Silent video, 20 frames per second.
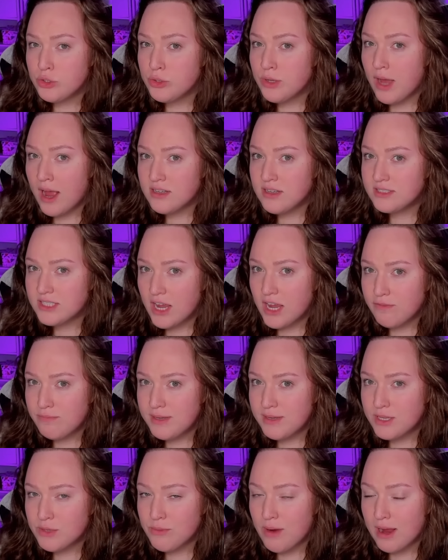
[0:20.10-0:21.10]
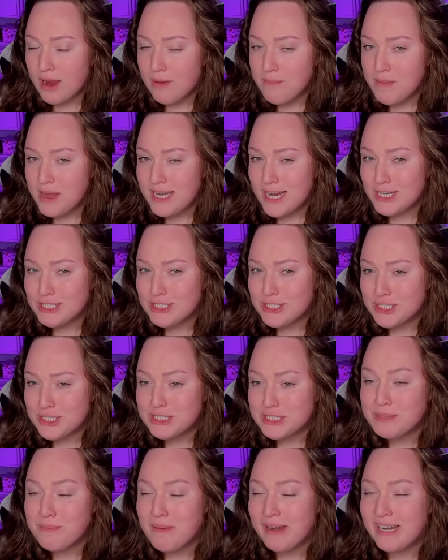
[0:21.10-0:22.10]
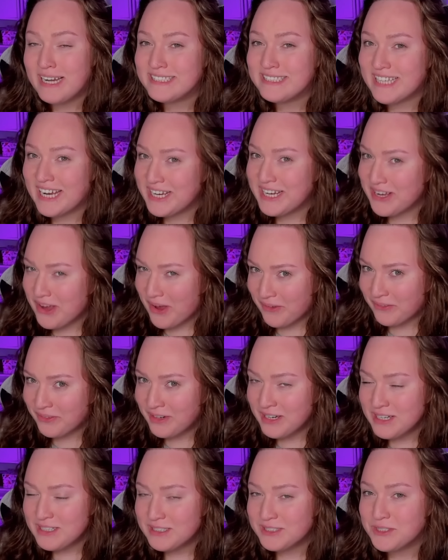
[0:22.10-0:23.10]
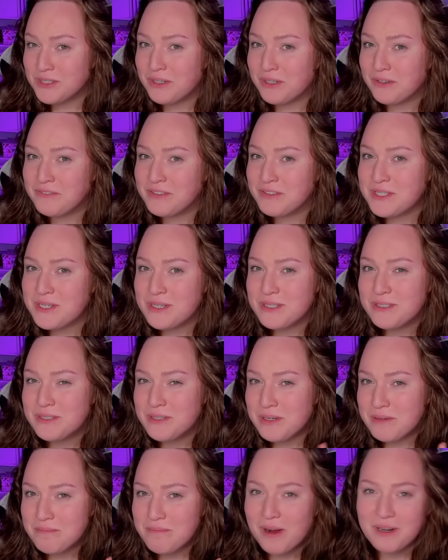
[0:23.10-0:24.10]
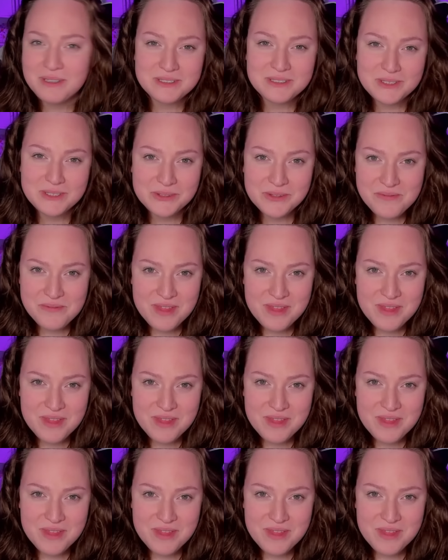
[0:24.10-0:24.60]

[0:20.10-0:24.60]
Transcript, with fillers: guys gave me the recommendation to spin as I go, so we're officially doing part two of